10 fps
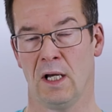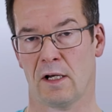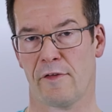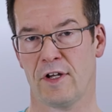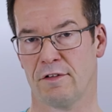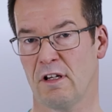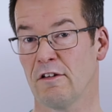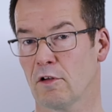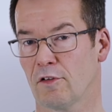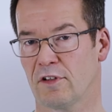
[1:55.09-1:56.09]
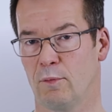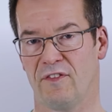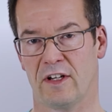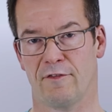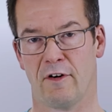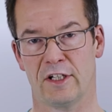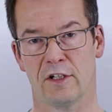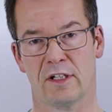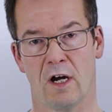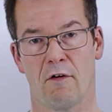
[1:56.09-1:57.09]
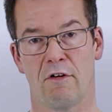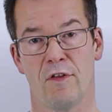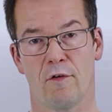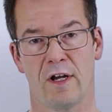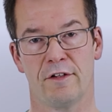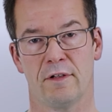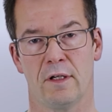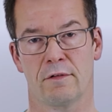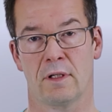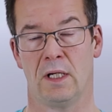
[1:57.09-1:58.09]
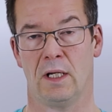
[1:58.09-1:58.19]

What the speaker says: and I think since Austin we've had a very good car in the races,